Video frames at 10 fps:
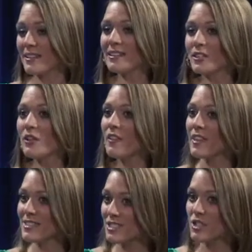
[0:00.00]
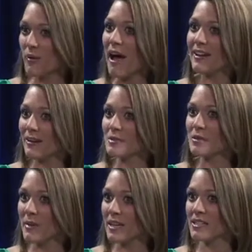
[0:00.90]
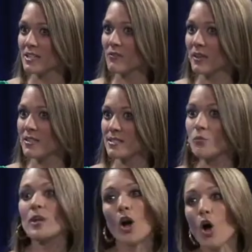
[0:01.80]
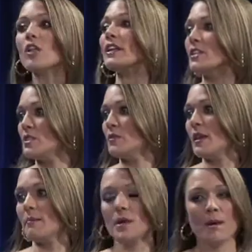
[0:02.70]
but the little things do add up to make a difference, and we all can do them